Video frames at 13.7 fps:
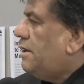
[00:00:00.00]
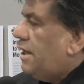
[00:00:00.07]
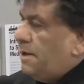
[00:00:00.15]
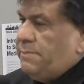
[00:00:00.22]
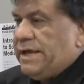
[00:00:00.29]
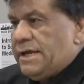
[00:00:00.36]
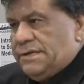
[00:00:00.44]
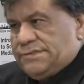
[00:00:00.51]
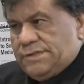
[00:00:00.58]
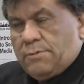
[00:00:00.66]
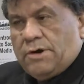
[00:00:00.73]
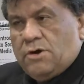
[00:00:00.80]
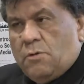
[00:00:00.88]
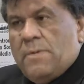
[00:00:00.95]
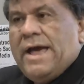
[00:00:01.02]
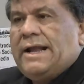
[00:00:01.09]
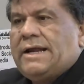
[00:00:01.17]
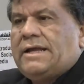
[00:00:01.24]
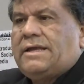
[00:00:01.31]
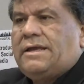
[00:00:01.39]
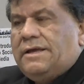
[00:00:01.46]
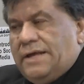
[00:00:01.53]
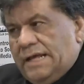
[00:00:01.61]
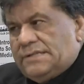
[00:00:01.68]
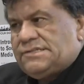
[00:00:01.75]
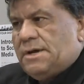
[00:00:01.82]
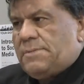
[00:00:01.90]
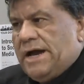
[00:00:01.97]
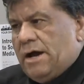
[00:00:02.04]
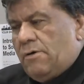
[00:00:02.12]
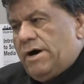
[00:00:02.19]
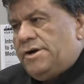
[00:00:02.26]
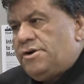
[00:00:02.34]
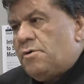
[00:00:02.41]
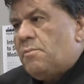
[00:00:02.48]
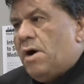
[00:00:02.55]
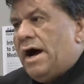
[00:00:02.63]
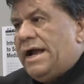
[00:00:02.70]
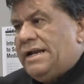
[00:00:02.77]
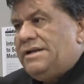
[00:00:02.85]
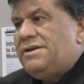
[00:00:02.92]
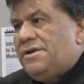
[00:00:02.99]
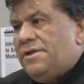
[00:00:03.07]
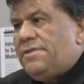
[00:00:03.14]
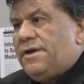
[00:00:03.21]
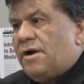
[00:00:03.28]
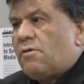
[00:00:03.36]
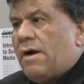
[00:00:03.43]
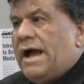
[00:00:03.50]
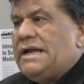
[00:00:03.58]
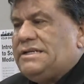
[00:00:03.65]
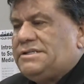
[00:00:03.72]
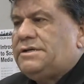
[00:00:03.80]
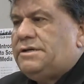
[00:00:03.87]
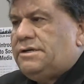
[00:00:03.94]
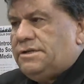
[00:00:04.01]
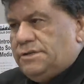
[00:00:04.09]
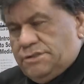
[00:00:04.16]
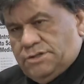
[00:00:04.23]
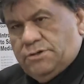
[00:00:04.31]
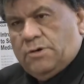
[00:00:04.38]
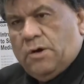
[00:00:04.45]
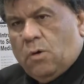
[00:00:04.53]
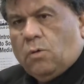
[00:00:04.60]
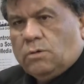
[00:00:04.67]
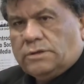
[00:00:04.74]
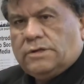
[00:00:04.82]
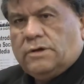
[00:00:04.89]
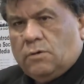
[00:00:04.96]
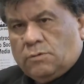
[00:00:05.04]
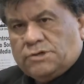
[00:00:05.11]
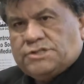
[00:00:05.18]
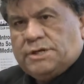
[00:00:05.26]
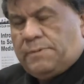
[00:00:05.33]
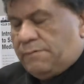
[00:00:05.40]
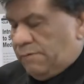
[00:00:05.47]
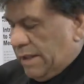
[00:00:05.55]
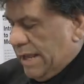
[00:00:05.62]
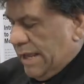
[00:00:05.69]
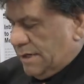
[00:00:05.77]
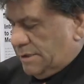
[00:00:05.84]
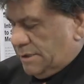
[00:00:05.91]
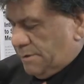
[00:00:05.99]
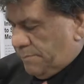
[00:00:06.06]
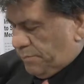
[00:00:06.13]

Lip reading: And because they were nomadic, it somehow undermined their right to hold ownership of land.